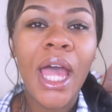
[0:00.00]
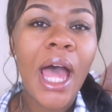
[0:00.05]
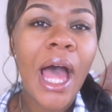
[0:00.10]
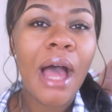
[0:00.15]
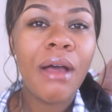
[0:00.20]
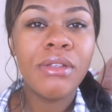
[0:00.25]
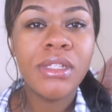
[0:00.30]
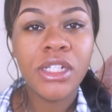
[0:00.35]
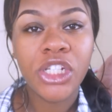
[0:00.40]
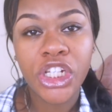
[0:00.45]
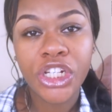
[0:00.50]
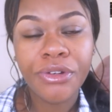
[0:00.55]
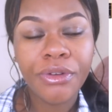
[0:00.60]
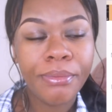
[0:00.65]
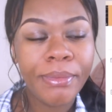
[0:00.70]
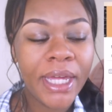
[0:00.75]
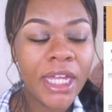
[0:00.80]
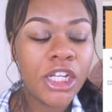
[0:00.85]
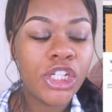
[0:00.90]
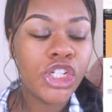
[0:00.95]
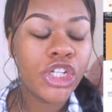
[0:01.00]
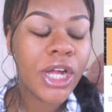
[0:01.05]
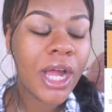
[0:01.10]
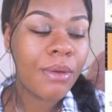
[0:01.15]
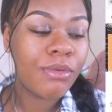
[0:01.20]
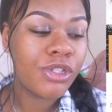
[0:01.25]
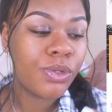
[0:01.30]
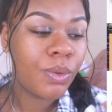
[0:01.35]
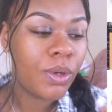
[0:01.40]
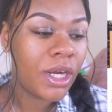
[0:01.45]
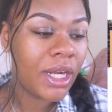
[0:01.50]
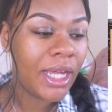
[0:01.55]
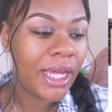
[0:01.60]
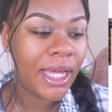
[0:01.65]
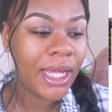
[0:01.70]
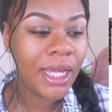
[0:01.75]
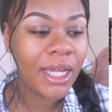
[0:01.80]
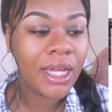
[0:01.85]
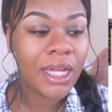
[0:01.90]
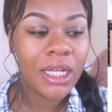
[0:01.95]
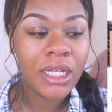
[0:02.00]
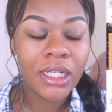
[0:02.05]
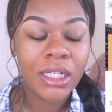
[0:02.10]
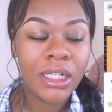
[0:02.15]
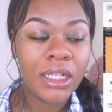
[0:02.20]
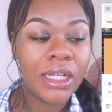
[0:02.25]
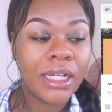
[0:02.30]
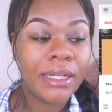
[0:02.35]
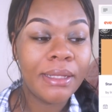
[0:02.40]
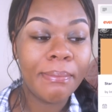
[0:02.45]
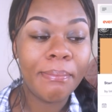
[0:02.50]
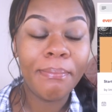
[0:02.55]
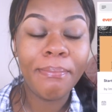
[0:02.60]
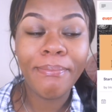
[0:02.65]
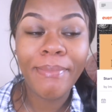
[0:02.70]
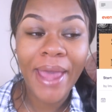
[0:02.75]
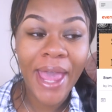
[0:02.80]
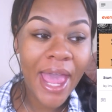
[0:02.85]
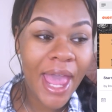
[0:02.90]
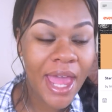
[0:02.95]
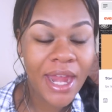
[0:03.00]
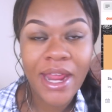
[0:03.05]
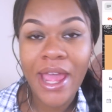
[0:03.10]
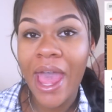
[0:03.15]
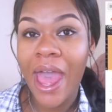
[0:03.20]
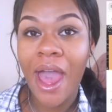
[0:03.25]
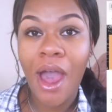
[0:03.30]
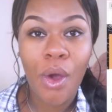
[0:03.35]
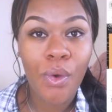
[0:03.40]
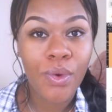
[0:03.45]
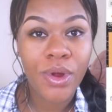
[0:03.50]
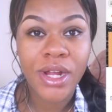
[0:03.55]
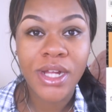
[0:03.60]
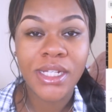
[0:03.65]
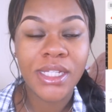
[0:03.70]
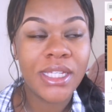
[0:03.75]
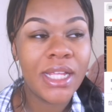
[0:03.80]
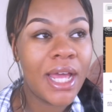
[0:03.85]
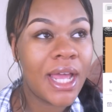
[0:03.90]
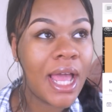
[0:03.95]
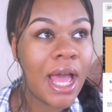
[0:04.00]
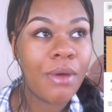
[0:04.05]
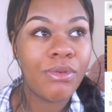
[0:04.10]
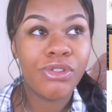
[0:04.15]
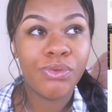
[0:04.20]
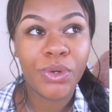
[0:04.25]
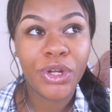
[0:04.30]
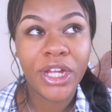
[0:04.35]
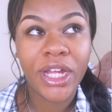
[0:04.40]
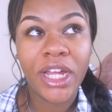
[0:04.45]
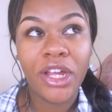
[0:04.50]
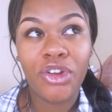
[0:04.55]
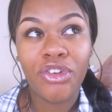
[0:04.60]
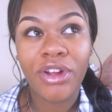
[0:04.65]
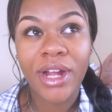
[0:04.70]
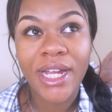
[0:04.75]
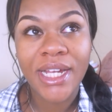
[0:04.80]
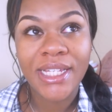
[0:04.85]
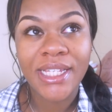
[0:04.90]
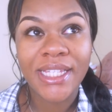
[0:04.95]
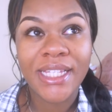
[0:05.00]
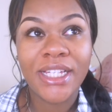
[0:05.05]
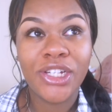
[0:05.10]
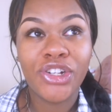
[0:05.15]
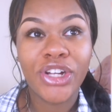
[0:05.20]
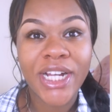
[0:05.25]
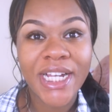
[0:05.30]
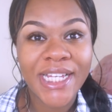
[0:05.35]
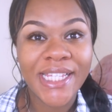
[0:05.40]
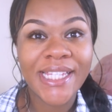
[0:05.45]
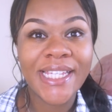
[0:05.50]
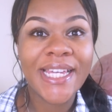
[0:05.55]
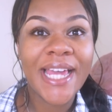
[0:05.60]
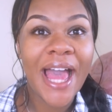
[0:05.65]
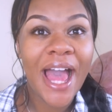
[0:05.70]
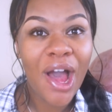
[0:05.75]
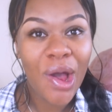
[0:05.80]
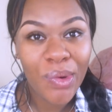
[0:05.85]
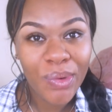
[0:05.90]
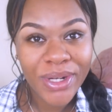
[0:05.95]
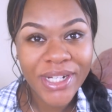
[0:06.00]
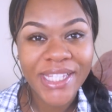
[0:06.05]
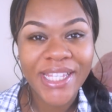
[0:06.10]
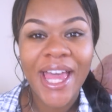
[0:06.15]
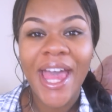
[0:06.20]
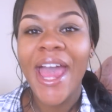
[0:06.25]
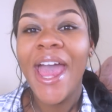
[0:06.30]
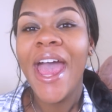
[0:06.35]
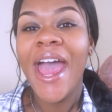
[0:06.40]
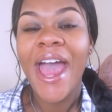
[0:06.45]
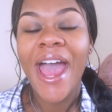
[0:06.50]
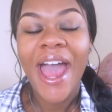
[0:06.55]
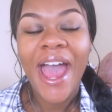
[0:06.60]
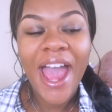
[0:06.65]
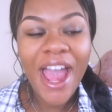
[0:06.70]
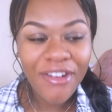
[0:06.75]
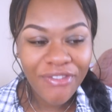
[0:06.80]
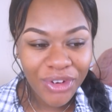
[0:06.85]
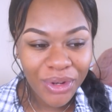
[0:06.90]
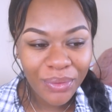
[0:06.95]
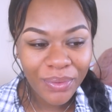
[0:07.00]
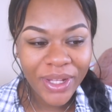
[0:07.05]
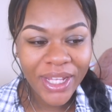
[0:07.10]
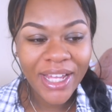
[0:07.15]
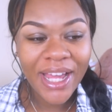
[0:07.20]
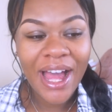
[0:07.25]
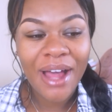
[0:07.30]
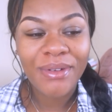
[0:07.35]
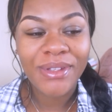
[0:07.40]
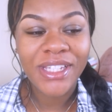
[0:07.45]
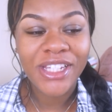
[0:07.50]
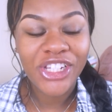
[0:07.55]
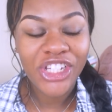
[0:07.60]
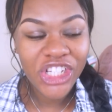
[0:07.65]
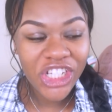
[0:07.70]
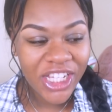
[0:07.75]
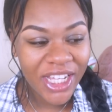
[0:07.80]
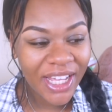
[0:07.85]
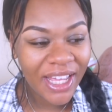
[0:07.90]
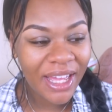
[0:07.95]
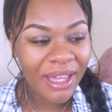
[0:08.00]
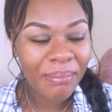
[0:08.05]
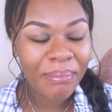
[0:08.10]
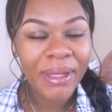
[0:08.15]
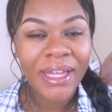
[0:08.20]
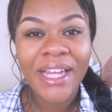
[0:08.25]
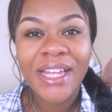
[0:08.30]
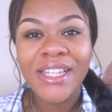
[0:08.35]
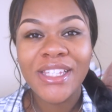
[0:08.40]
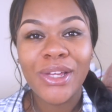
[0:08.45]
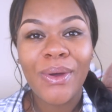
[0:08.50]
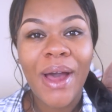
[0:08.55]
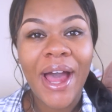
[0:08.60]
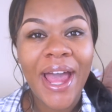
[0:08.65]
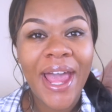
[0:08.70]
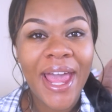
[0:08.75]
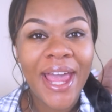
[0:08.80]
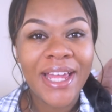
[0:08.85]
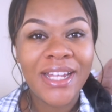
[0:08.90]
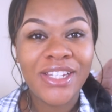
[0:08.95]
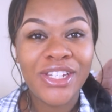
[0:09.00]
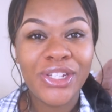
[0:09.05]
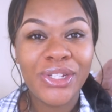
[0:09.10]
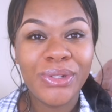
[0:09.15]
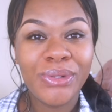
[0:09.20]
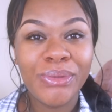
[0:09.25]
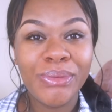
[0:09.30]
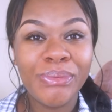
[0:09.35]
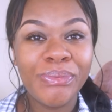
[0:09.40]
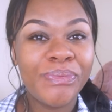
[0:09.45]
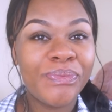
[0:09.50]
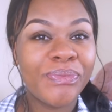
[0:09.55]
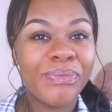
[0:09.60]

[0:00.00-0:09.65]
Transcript: I was a general manager. I was working mad hours. Like I was working crazy, crazy hours every week I was a GM, so I had to